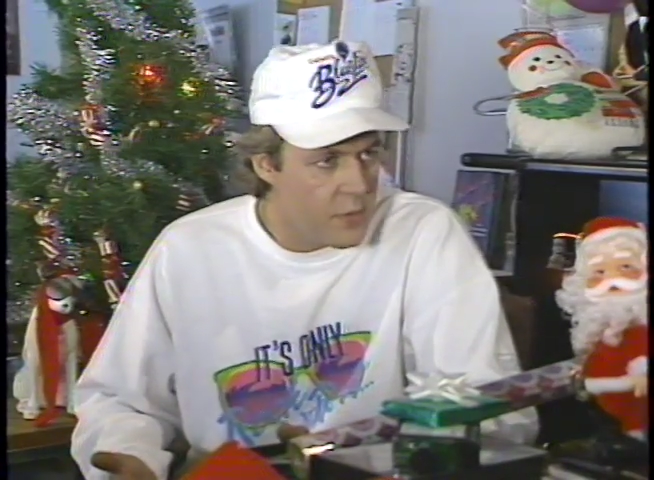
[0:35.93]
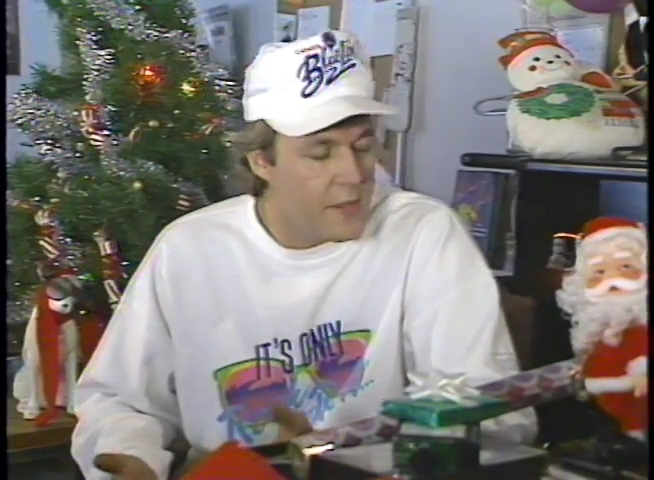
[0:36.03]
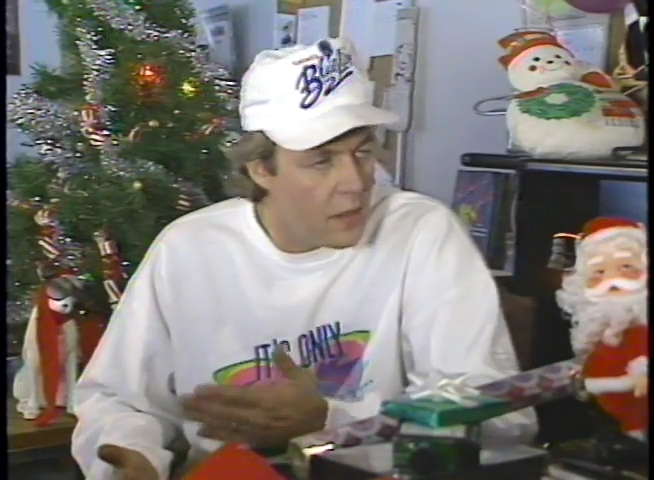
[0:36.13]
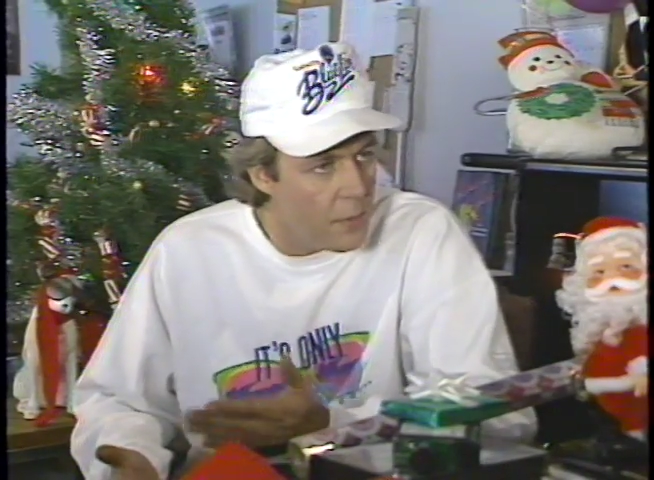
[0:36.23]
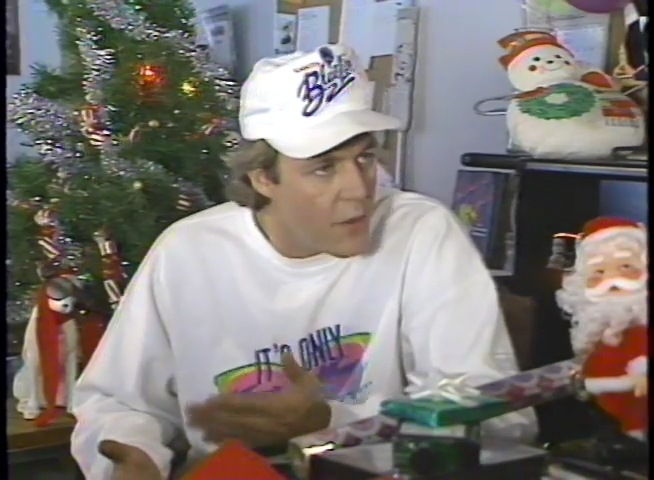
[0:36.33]

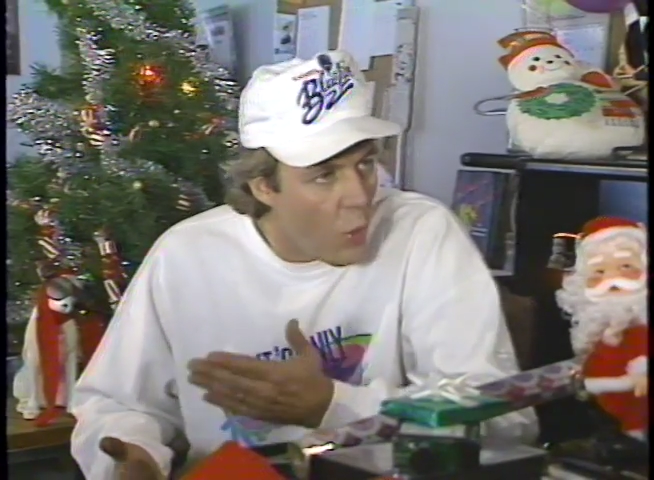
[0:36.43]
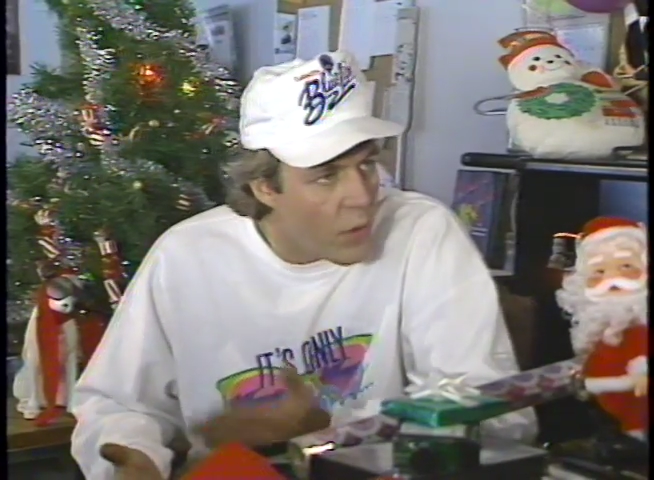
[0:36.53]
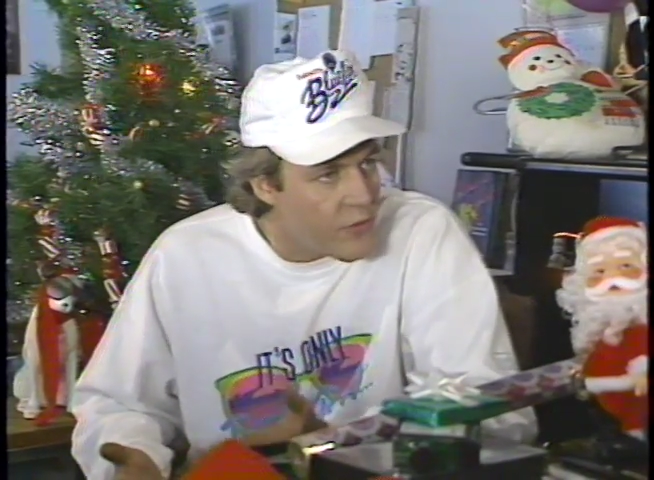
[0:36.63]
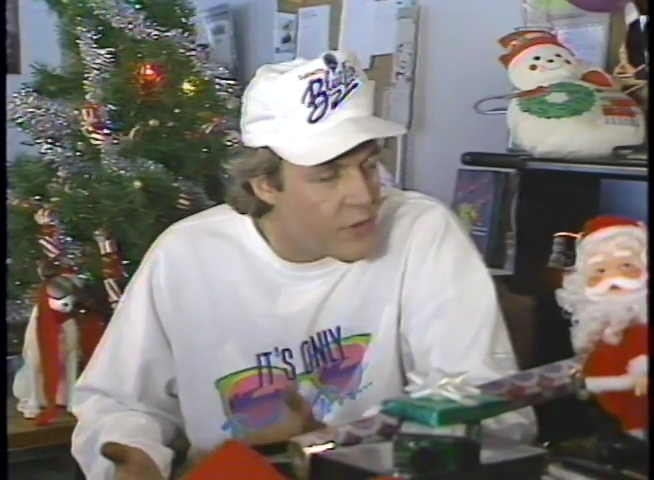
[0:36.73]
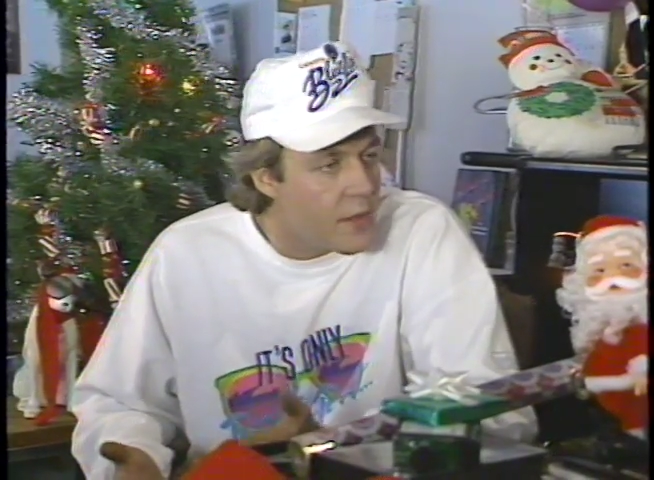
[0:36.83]
Tell me
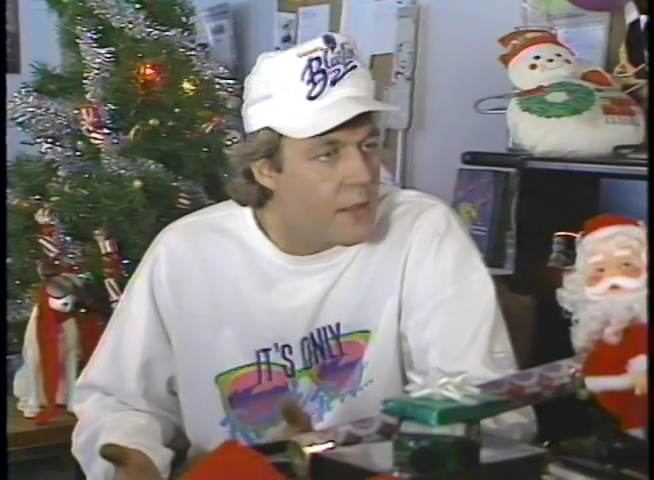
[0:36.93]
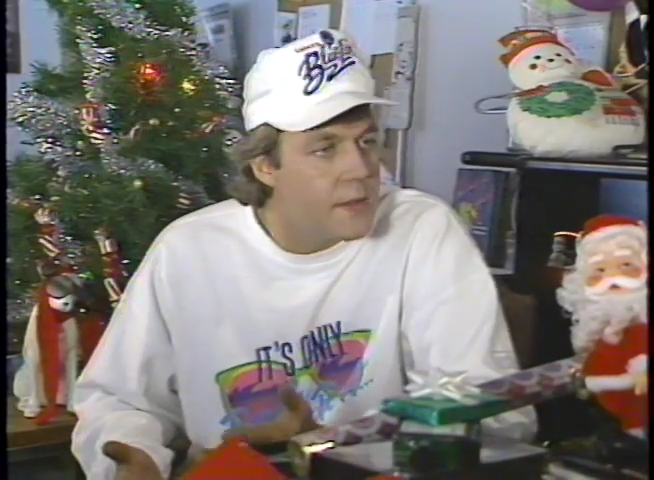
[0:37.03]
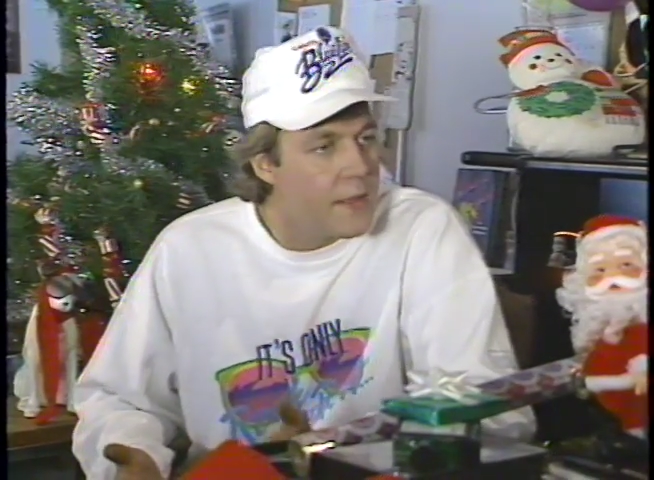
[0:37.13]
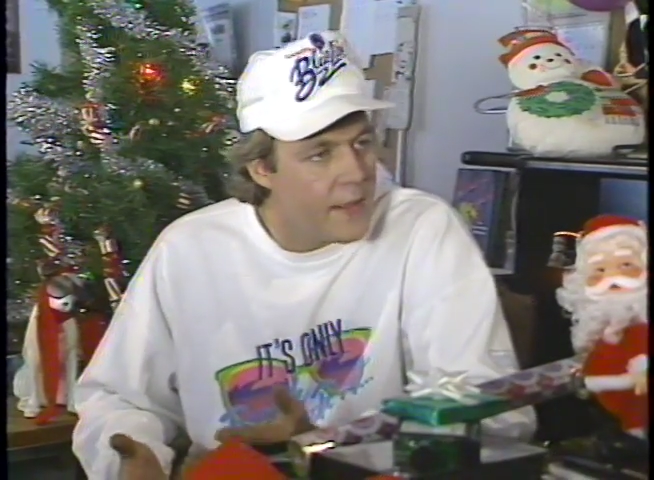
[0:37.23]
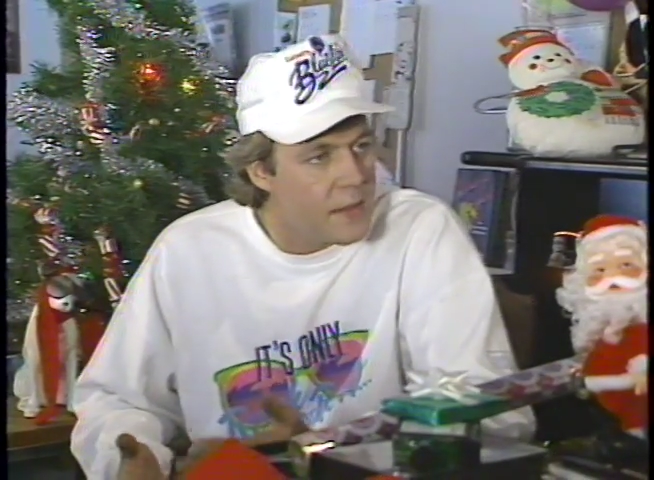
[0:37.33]
what's it gonna
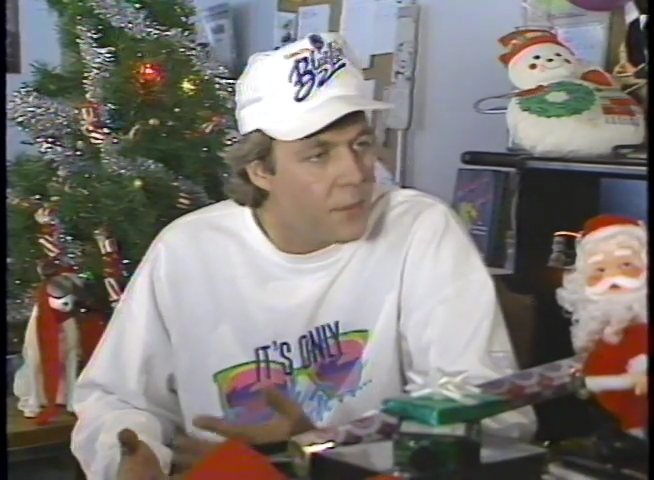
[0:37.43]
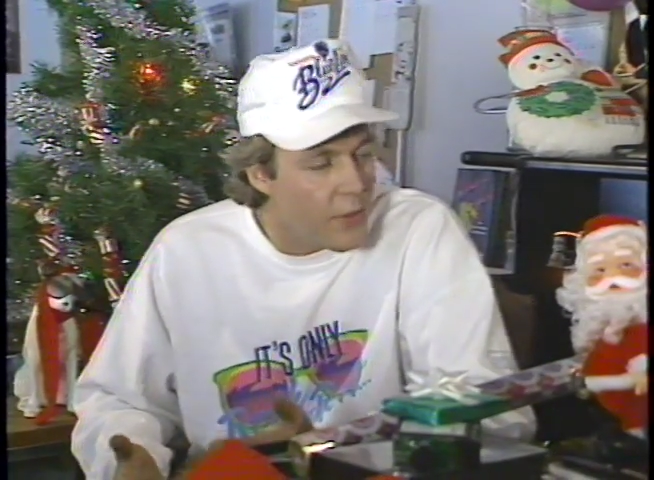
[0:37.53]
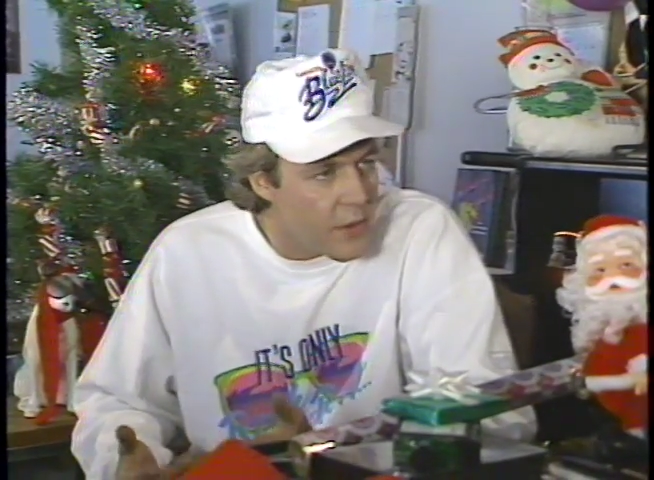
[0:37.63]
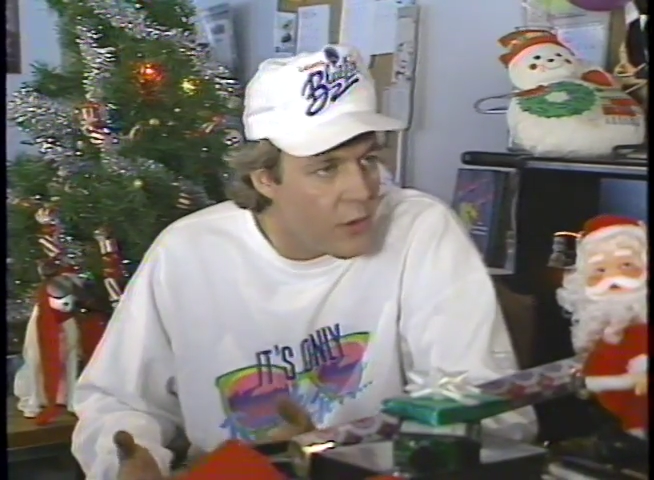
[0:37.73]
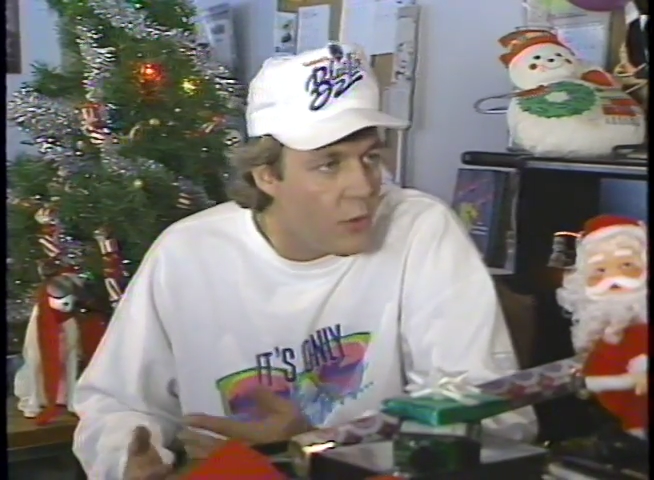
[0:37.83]
take to
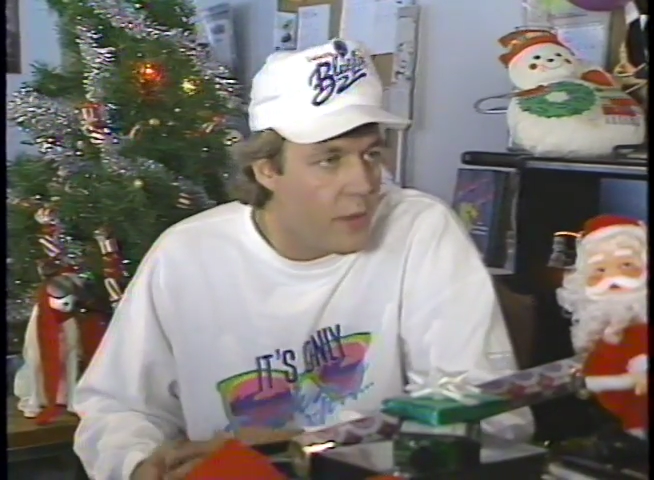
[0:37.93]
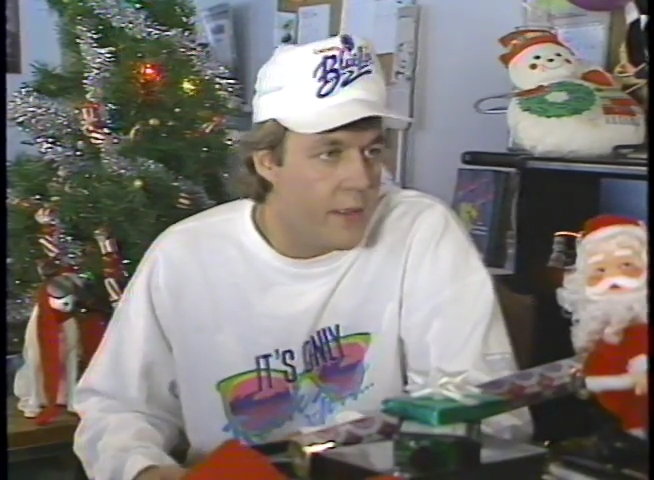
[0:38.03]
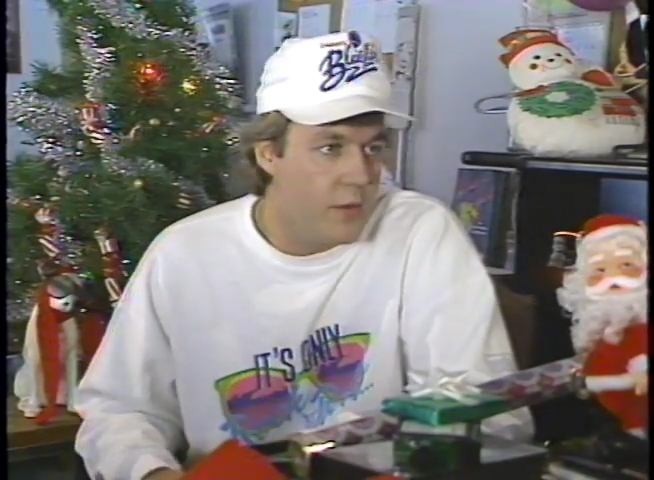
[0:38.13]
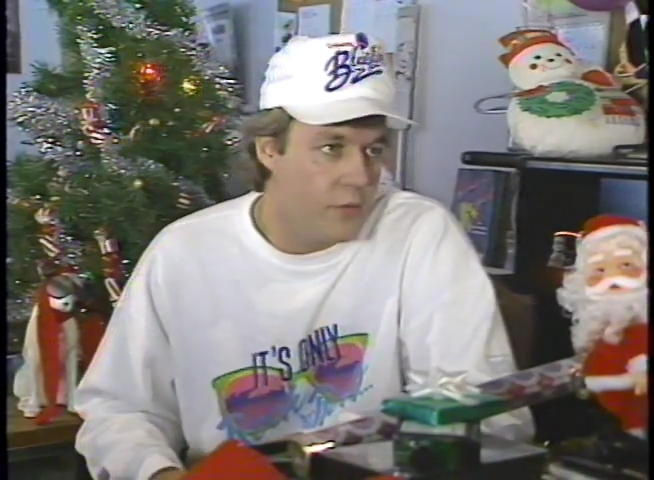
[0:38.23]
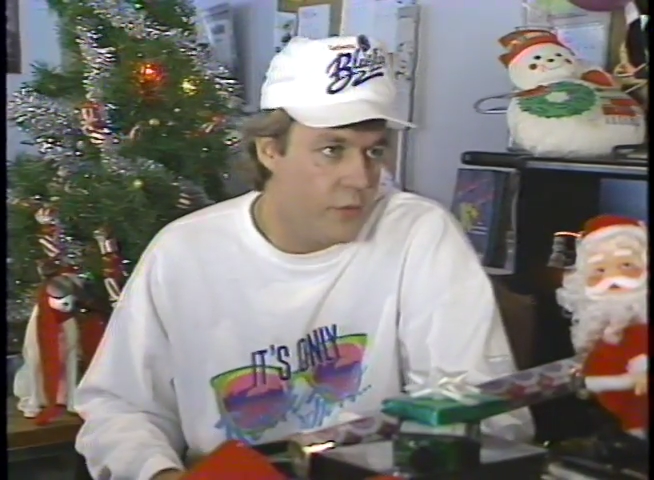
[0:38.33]
bring the old guy
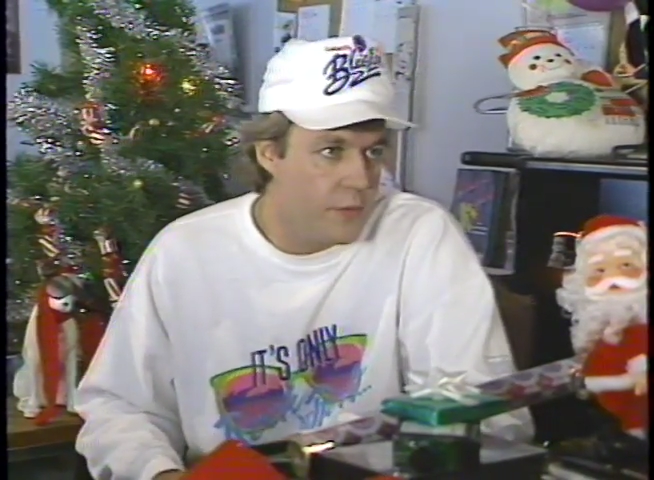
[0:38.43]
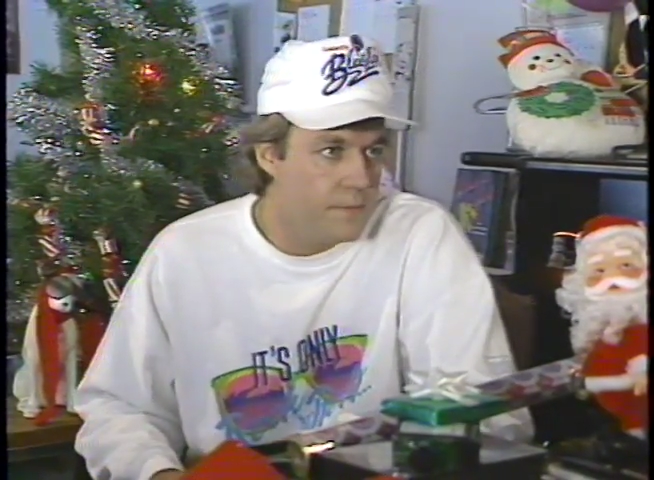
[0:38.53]
over.